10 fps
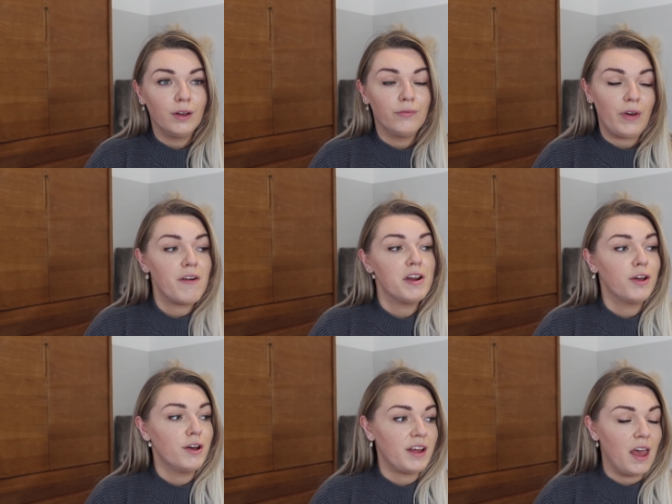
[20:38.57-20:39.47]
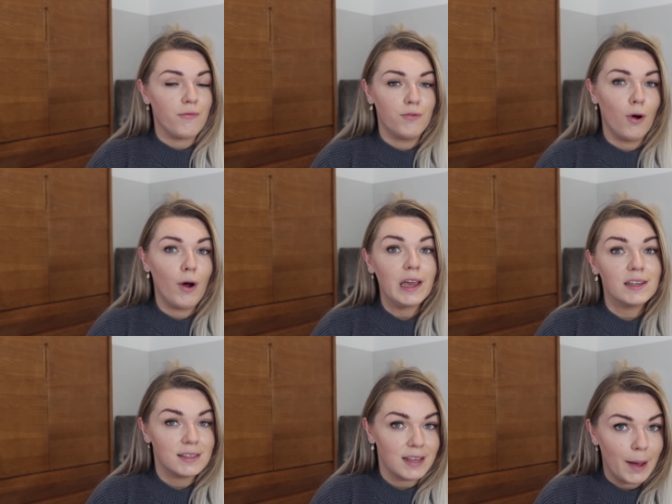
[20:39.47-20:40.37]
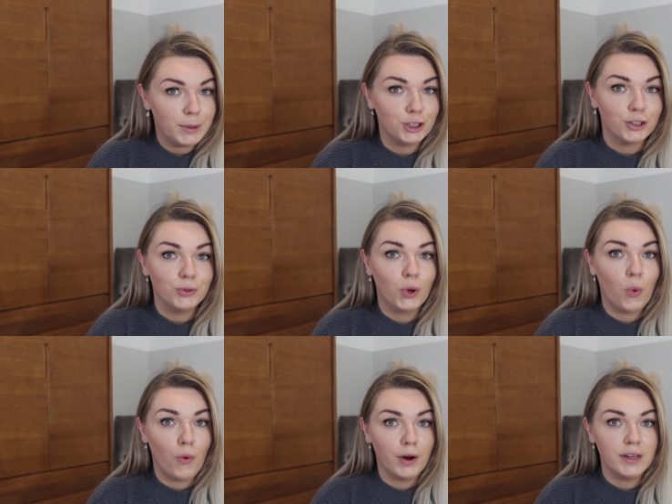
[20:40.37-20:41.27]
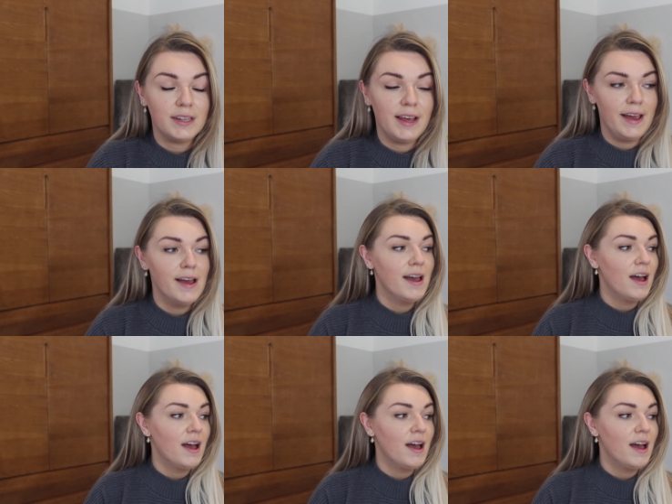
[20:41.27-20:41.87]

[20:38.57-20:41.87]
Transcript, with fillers: very good, if not exceptional quality.